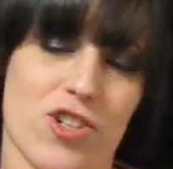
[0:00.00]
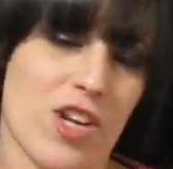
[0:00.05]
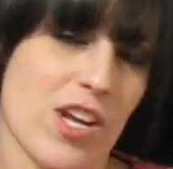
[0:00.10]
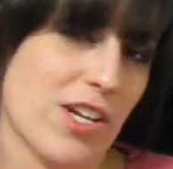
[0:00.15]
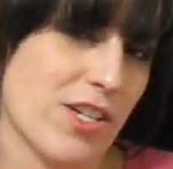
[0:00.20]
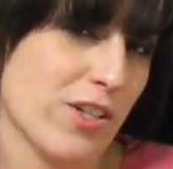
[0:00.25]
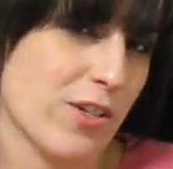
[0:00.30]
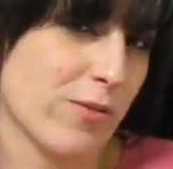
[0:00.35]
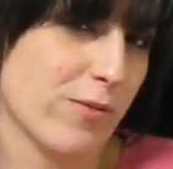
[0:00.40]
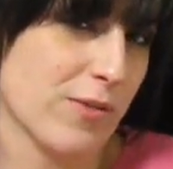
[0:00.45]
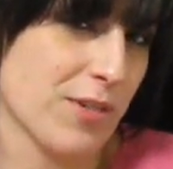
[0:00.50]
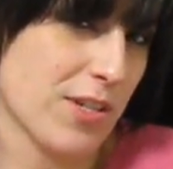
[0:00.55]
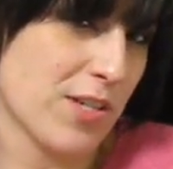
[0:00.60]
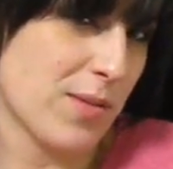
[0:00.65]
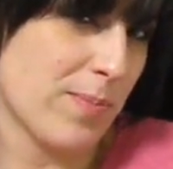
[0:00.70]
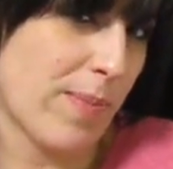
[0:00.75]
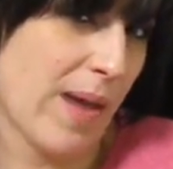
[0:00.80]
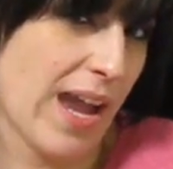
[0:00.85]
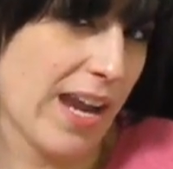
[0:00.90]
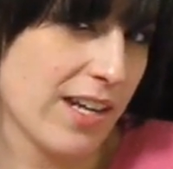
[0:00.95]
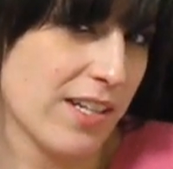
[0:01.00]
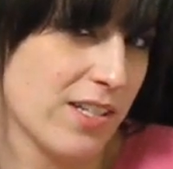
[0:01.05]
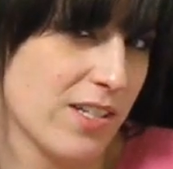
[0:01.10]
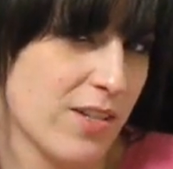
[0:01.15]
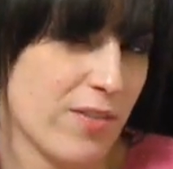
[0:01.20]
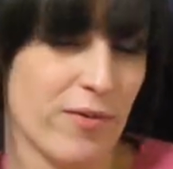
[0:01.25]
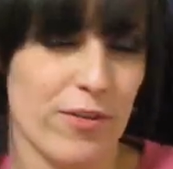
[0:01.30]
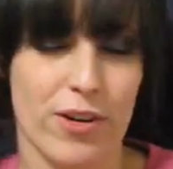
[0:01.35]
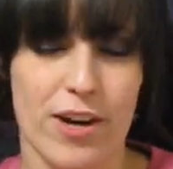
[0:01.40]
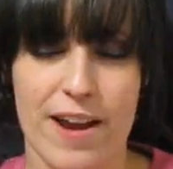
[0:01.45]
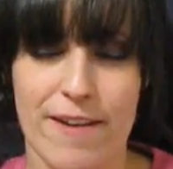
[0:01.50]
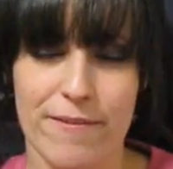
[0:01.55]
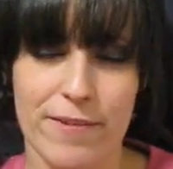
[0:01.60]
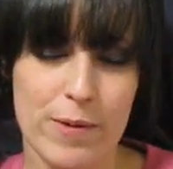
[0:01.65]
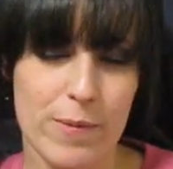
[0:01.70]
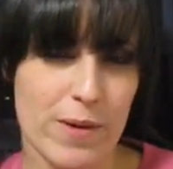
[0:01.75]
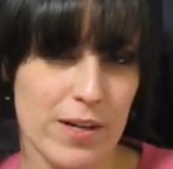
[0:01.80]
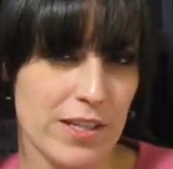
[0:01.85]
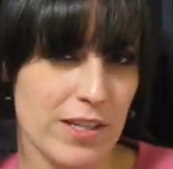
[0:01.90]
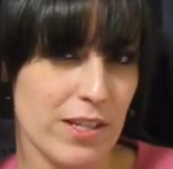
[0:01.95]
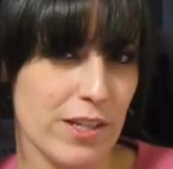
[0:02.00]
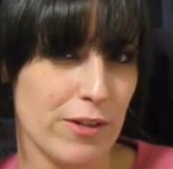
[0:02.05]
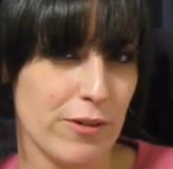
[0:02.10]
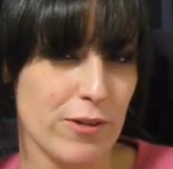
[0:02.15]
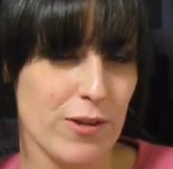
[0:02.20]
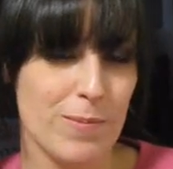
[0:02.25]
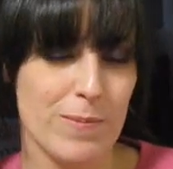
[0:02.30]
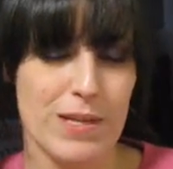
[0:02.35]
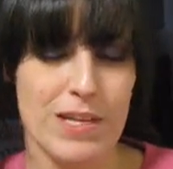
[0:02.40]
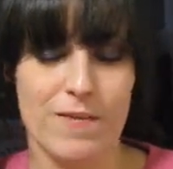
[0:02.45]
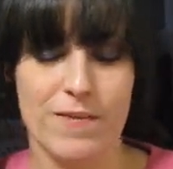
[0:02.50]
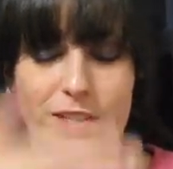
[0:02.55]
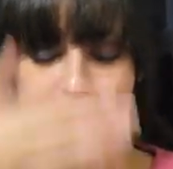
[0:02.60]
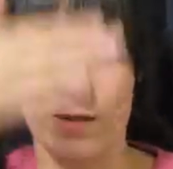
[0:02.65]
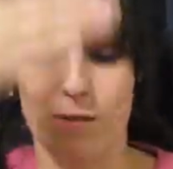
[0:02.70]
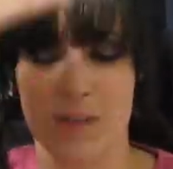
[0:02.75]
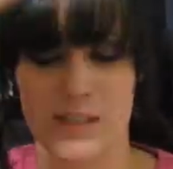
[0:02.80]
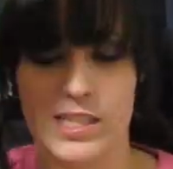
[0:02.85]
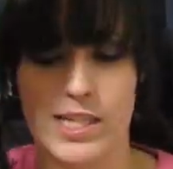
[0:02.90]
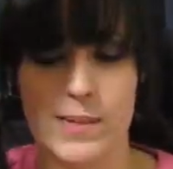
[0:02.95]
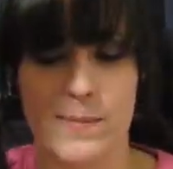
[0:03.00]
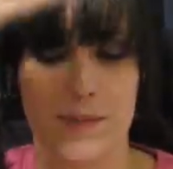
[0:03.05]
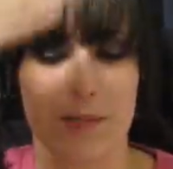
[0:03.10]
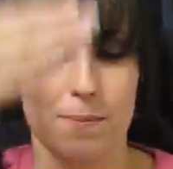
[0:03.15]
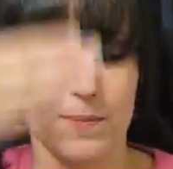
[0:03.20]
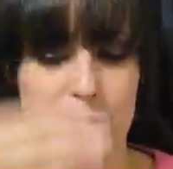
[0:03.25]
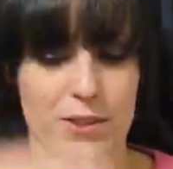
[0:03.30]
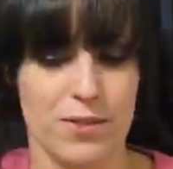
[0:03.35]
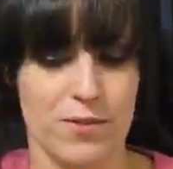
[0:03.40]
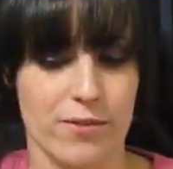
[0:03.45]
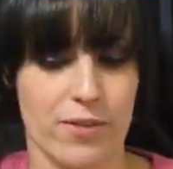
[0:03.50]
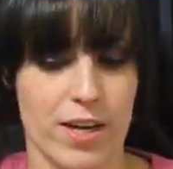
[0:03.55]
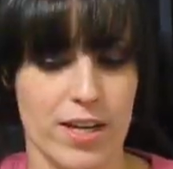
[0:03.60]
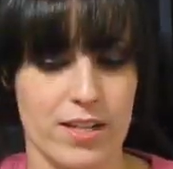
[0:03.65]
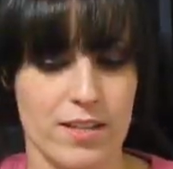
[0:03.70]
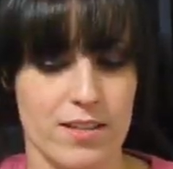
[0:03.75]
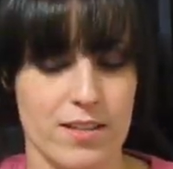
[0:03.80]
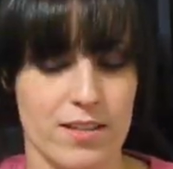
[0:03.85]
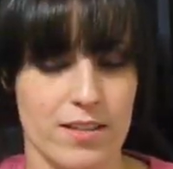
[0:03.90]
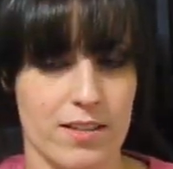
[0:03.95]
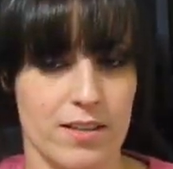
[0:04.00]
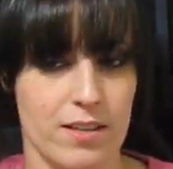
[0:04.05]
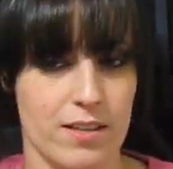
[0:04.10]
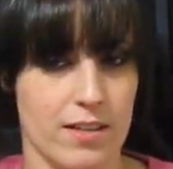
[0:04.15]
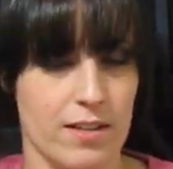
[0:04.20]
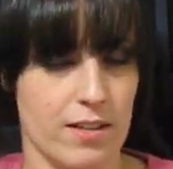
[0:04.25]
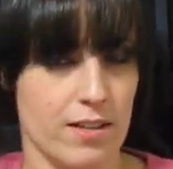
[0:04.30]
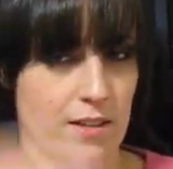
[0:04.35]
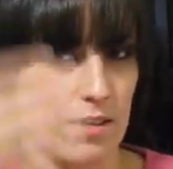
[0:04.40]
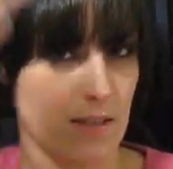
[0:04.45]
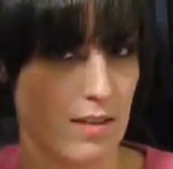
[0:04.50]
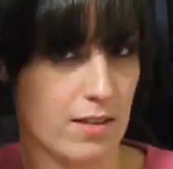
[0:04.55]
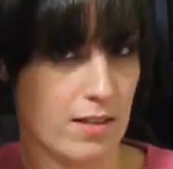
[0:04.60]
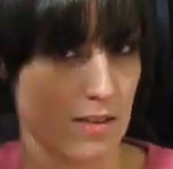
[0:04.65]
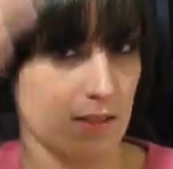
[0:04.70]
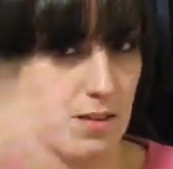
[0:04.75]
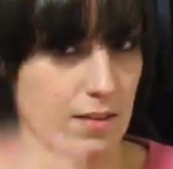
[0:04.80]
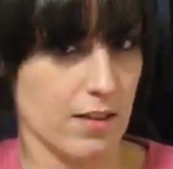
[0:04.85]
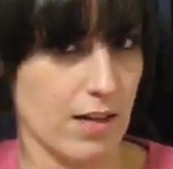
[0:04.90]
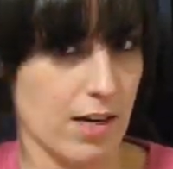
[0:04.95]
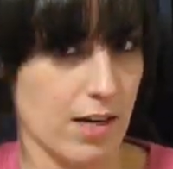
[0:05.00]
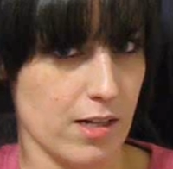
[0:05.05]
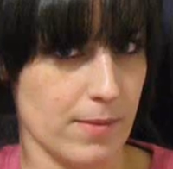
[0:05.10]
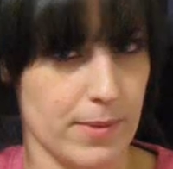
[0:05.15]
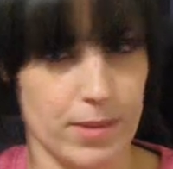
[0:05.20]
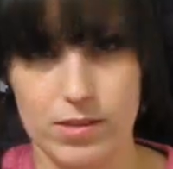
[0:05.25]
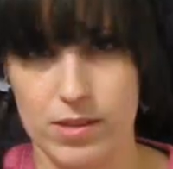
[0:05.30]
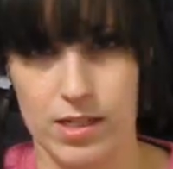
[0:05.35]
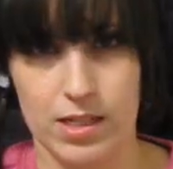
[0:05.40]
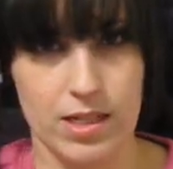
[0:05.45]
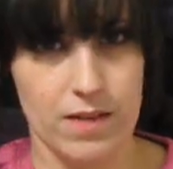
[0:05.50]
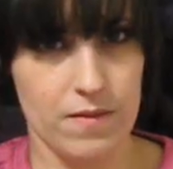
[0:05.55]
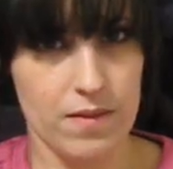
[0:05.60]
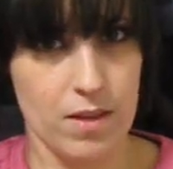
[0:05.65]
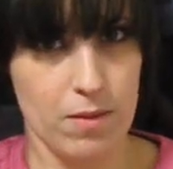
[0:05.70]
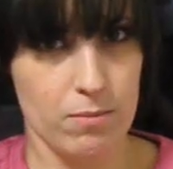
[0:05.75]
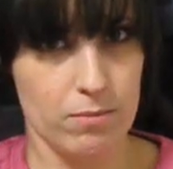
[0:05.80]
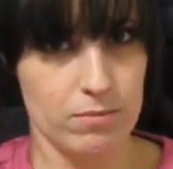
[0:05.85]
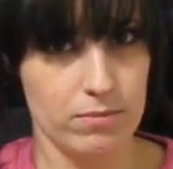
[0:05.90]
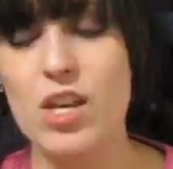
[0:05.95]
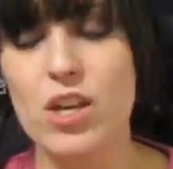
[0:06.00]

gentle respect for everyone in the group, even though he keeps up this front that he doesn't care about any of them.